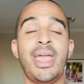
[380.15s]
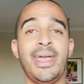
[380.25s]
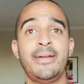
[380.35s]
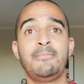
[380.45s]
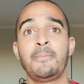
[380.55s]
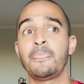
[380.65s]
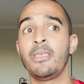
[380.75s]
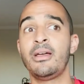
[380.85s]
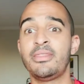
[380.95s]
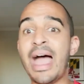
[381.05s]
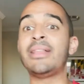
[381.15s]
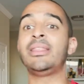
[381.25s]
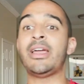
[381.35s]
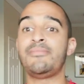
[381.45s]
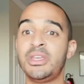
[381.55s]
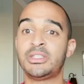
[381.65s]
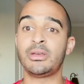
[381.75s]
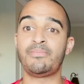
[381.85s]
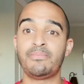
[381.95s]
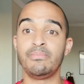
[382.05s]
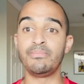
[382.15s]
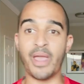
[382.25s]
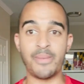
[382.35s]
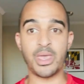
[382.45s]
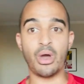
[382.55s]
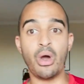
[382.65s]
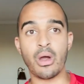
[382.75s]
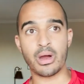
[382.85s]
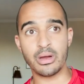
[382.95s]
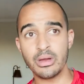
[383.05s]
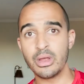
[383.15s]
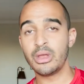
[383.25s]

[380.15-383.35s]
And that led me to baby R,